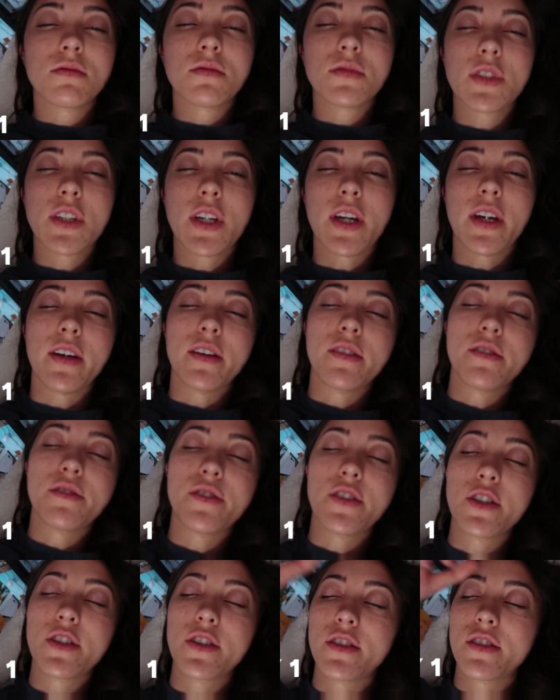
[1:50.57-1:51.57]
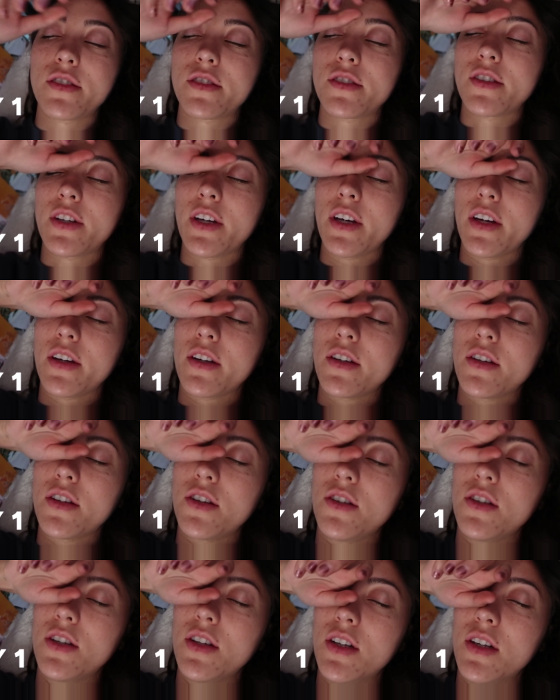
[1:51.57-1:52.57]
Okay, first day,
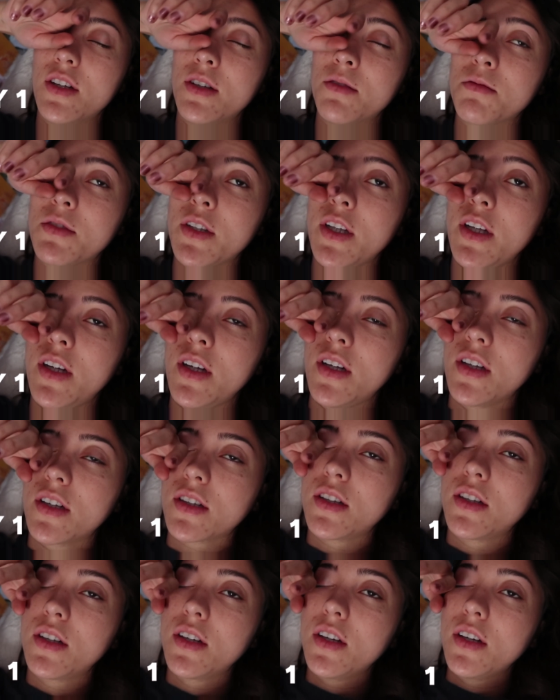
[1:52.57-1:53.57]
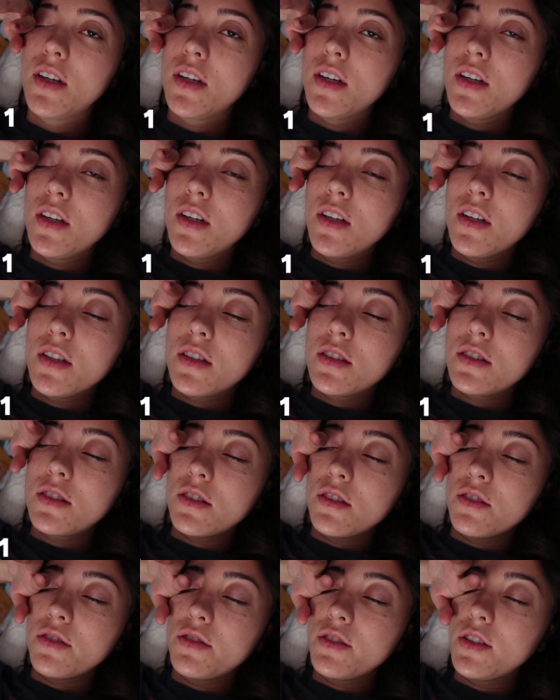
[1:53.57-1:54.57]
no alarm clock.
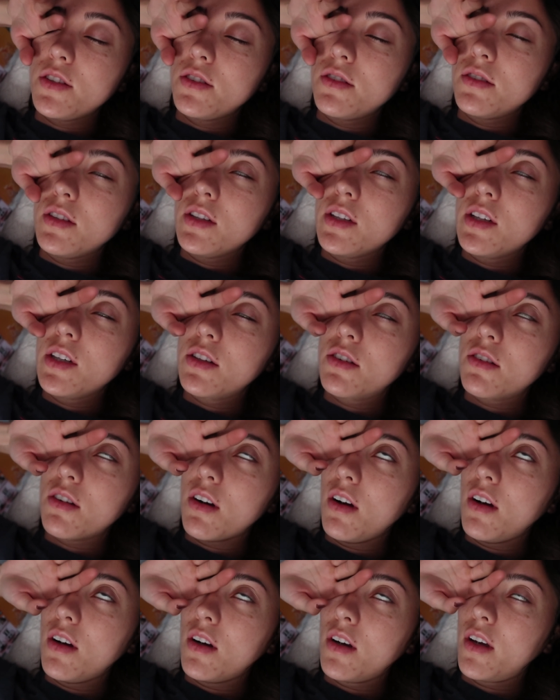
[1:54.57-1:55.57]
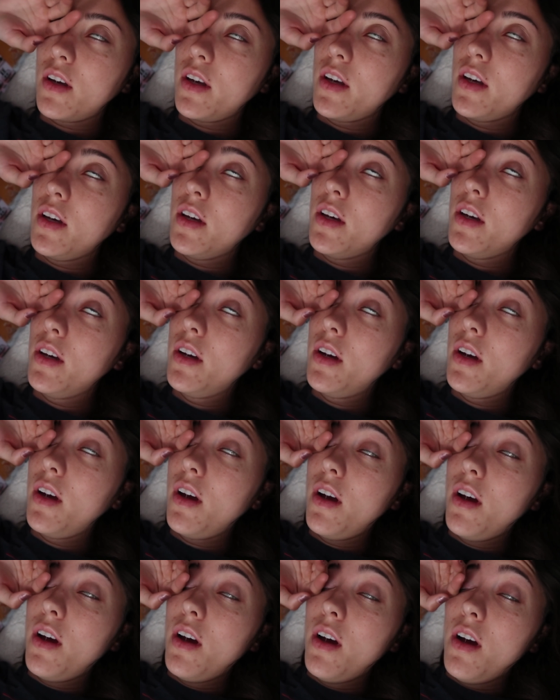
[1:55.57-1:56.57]
Still feel really groggy.
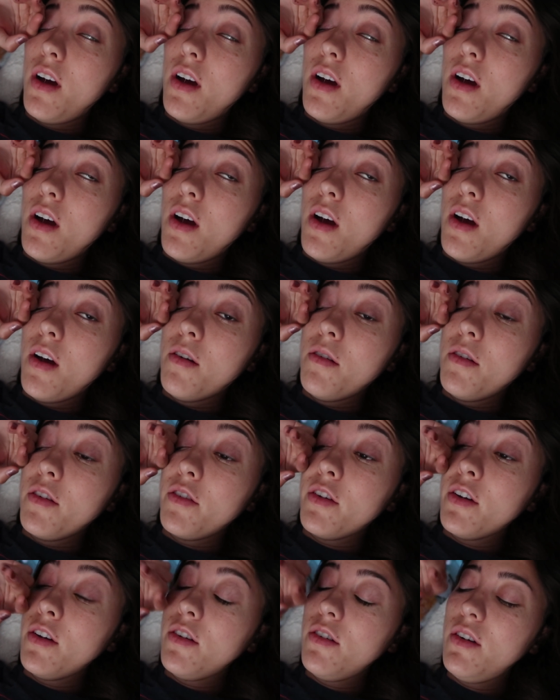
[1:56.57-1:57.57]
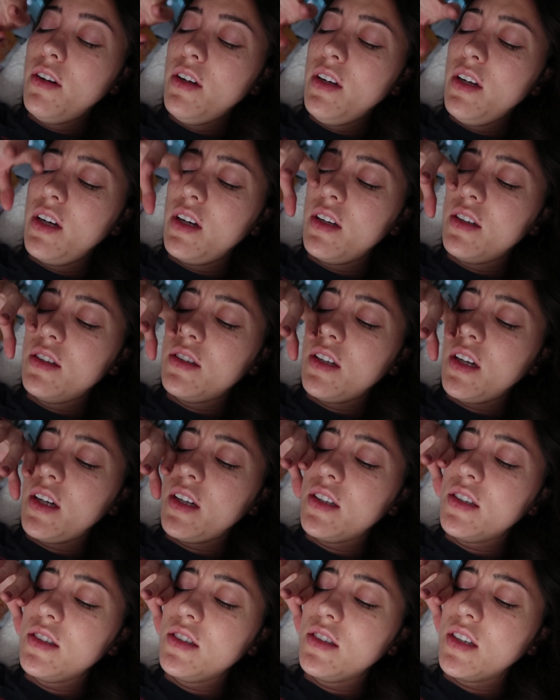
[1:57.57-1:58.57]
I feel really
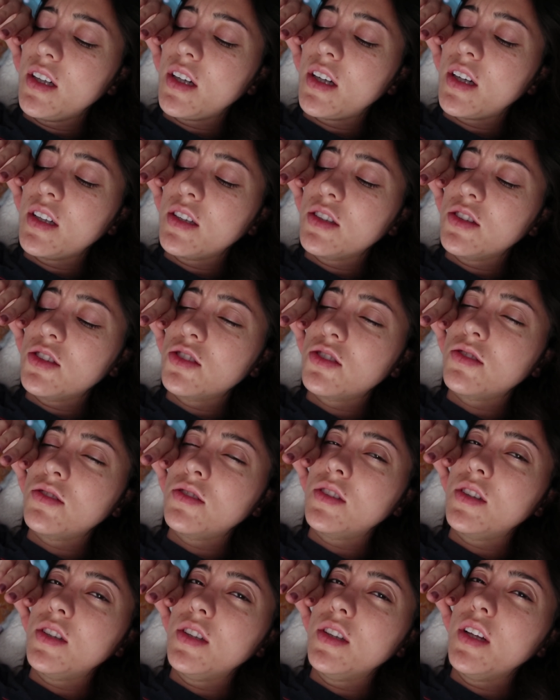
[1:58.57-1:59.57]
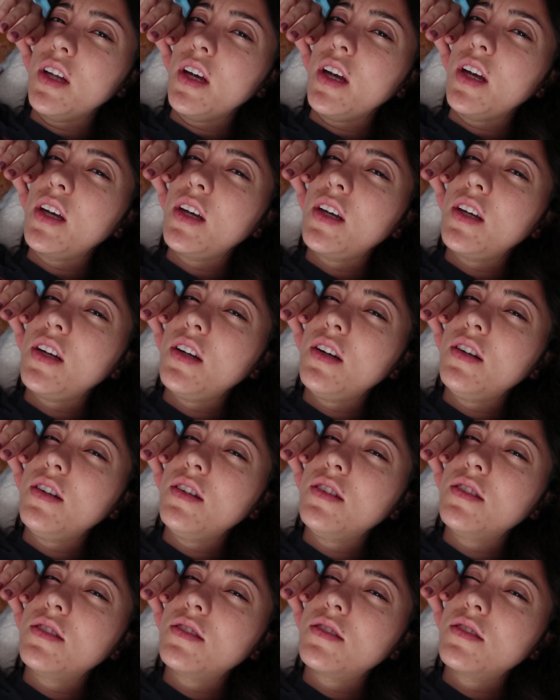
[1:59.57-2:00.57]
tired, like I just want to lay here.